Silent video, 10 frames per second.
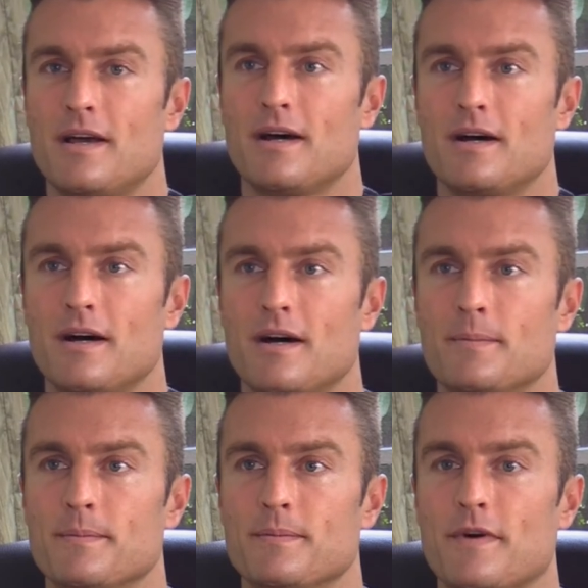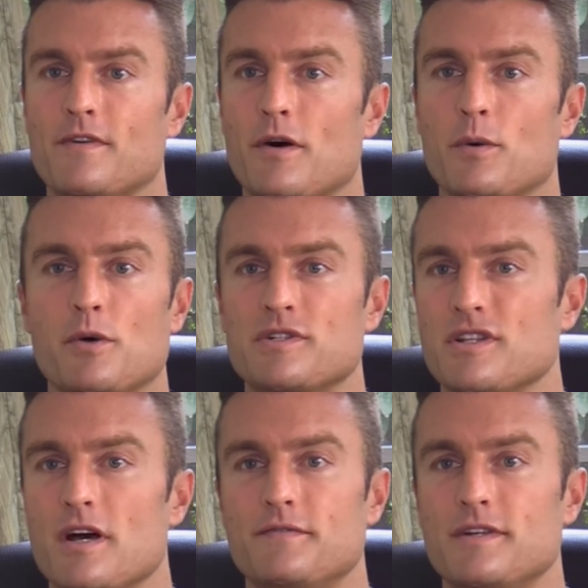Um, I've always
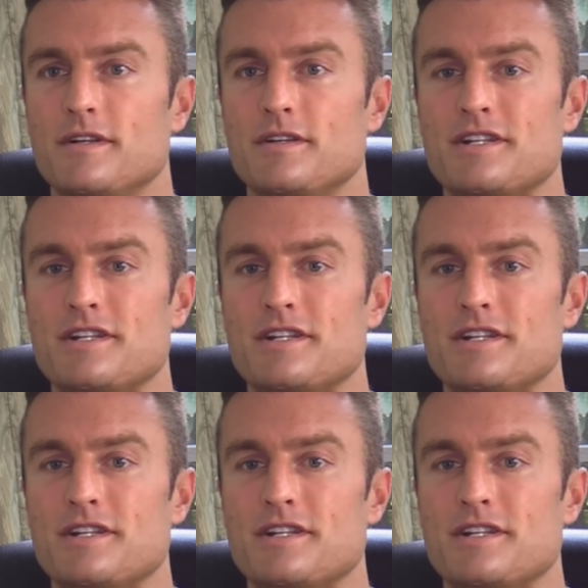loved